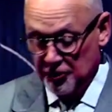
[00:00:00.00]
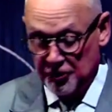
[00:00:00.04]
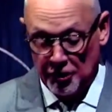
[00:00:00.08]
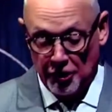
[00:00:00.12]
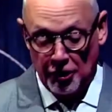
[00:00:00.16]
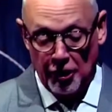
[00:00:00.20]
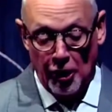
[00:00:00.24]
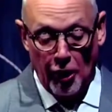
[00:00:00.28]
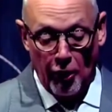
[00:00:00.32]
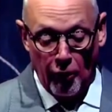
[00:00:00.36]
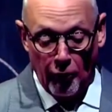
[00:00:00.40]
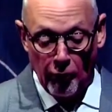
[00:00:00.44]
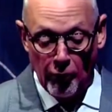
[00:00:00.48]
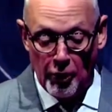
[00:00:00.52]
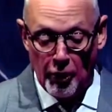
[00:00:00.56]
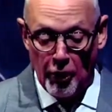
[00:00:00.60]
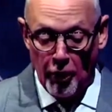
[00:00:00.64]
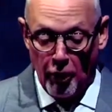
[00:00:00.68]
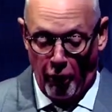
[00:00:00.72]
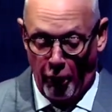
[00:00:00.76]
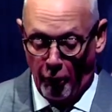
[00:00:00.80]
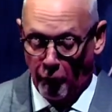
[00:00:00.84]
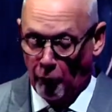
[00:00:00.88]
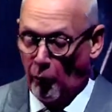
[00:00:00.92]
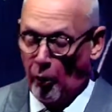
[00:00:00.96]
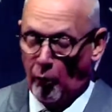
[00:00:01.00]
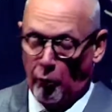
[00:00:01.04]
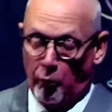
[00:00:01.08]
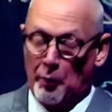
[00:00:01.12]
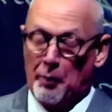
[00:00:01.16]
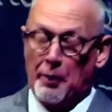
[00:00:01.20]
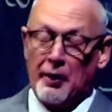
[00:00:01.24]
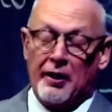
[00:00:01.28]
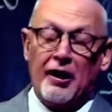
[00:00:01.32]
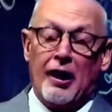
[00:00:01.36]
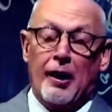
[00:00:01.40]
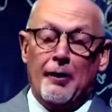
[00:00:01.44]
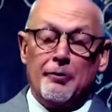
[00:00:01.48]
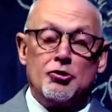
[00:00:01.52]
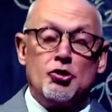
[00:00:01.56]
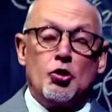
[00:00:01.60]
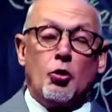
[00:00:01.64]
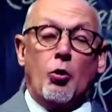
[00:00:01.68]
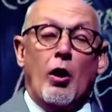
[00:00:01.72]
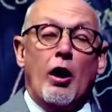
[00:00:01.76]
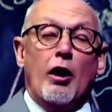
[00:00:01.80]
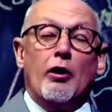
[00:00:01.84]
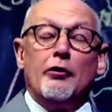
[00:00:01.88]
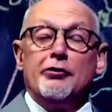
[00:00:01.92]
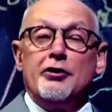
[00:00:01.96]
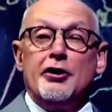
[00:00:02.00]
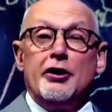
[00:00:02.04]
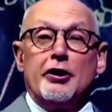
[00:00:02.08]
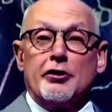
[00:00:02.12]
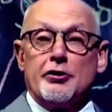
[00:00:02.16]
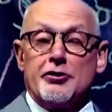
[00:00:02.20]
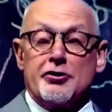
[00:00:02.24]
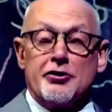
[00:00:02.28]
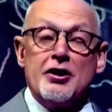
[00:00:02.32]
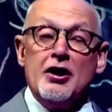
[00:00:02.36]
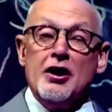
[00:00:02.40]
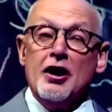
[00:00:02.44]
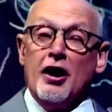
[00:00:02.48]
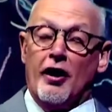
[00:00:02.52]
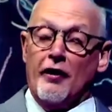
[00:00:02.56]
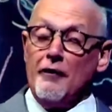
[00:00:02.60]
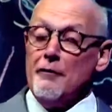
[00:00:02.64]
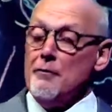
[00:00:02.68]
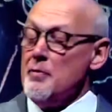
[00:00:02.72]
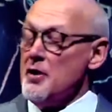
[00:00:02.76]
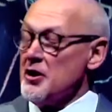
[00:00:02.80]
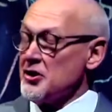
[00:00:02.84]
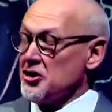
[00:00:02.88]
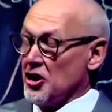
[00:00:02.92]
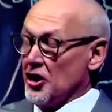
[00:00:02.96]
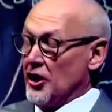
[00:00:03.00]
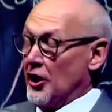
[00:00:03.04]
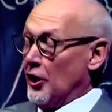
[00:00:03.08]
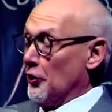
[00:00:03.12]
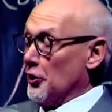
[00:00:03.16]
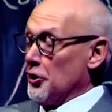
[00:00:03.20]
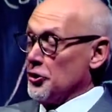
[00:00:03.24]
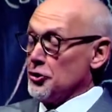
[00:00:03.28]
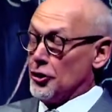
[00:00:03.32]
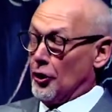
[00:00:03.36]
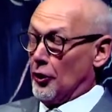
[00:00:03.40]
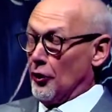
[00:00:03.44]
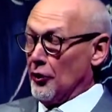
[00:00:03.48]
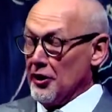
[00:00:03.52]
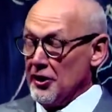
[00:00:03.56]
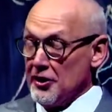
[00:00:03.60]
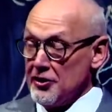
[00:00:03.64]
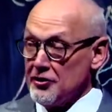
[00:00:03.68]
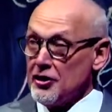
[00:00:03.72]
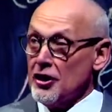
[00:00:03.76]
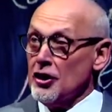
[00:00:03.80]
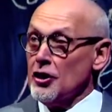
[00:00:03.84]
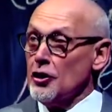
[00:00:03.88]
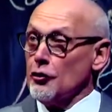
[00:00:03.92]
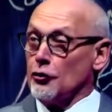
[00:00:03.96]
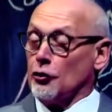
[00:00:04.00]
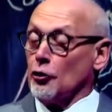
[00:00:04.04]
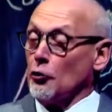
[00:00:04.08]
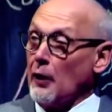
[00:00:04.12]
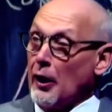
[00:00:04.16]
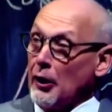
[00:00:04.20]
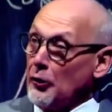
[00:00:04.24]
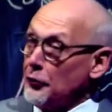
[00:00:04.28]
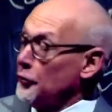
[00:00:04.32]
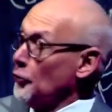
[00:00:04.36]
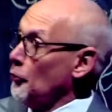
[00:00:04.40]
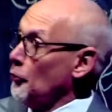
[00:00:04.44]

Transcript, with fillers: to go on what would become 12 years of missionary journeys throughout the